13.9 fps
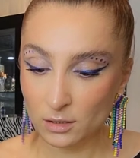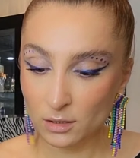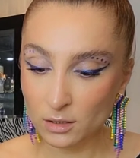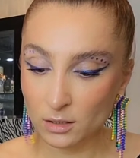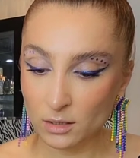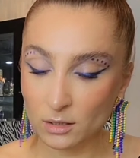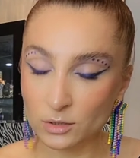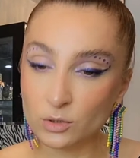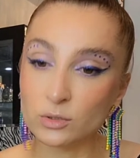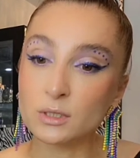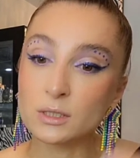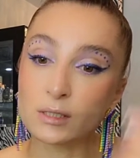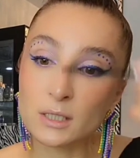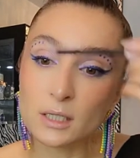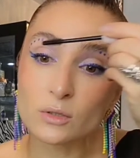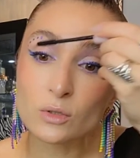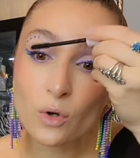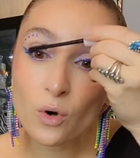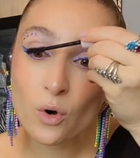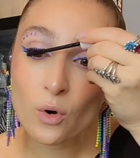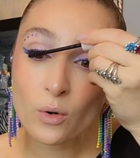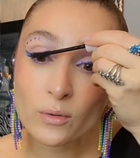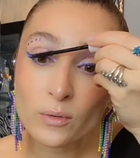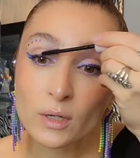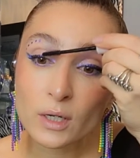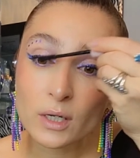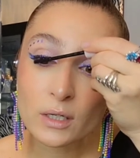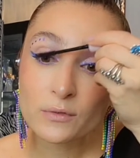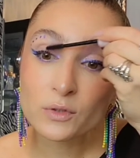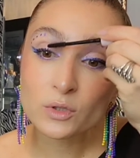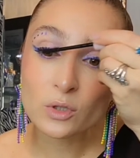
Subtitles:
So they said, no, if you